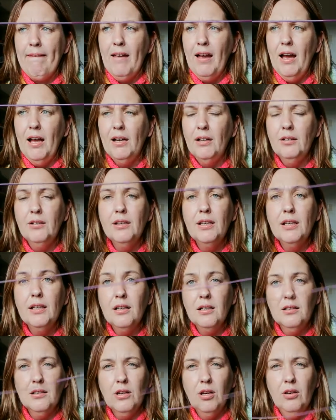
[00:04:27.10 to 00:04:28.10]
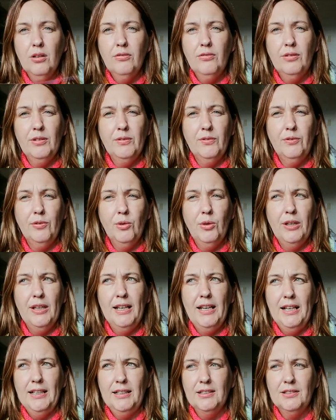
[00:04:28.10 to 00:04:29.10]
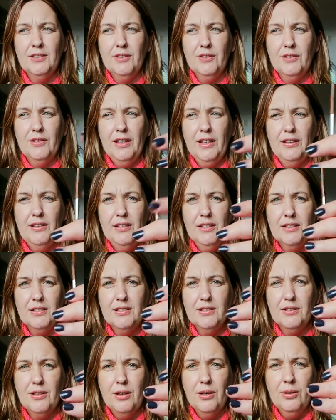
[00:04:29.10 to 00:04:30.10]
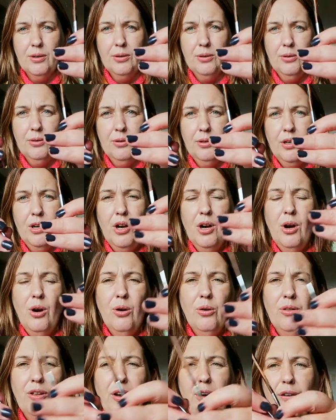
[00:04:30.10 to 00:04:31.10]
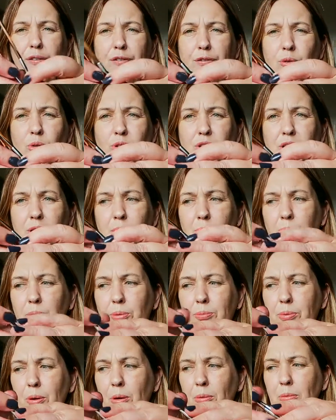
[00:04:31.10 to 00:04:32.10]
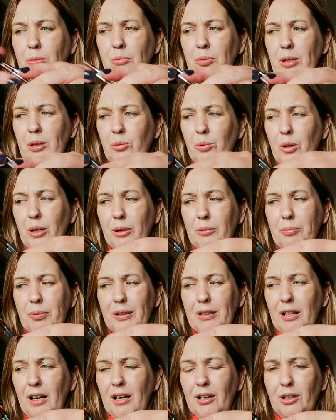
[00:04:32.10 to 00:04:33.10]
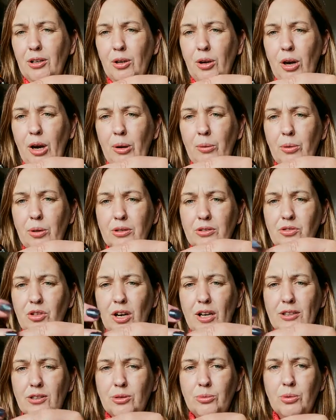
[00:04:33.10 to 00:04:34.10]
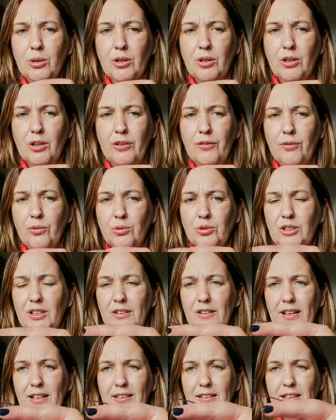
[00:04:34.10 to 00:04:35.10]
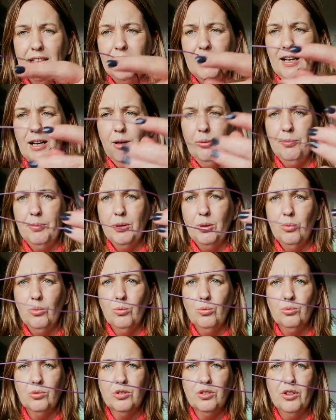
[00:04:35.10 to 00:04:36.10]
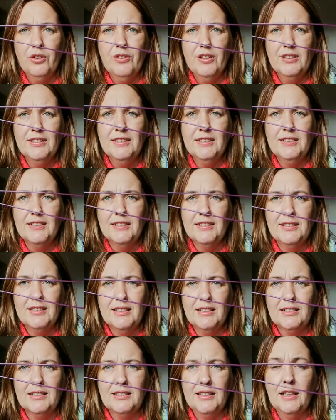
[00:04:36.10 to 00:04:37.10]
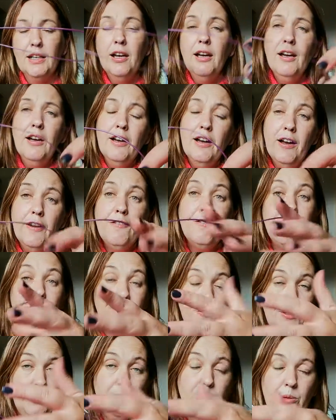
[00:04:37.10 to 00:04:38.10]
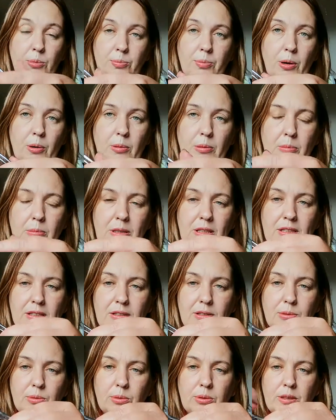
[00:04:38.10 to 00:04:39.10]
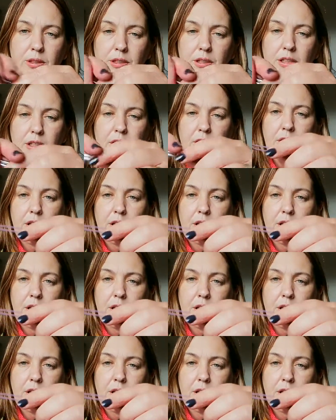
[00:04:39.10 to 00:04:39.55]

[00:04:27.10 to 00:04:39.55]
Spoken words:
I don't think I'll go for less than this though. Although 40 will probably work, but I don't know, I tried to work on a 40 and that didn't help at all. So this is a 60. A 50 will probably still work.